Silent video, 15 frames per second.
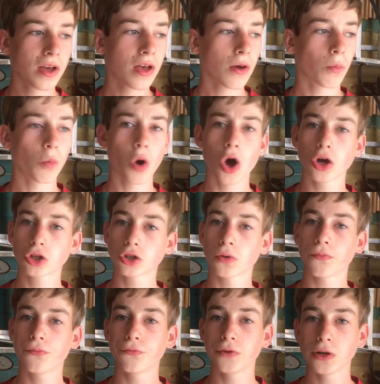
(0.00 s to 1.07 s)
workshop
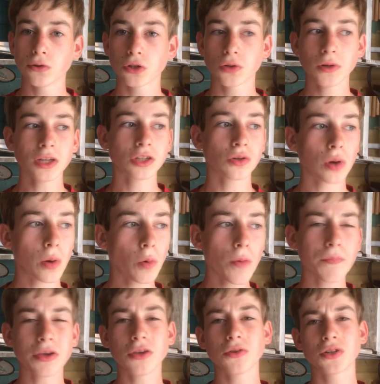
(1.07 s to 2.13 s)
feel to it, so I won't
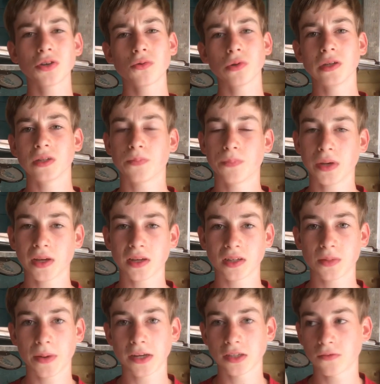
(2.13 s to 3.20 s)
be using all these big
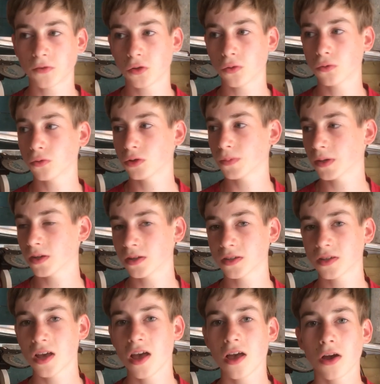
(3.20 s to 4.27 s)
expensive tools because,
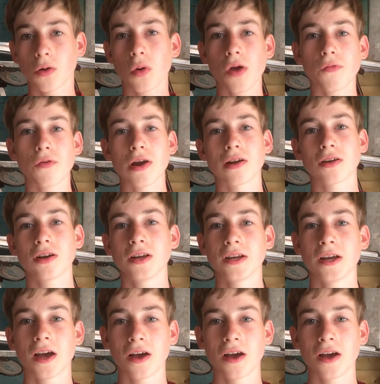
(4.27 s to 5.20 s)
quite frankly,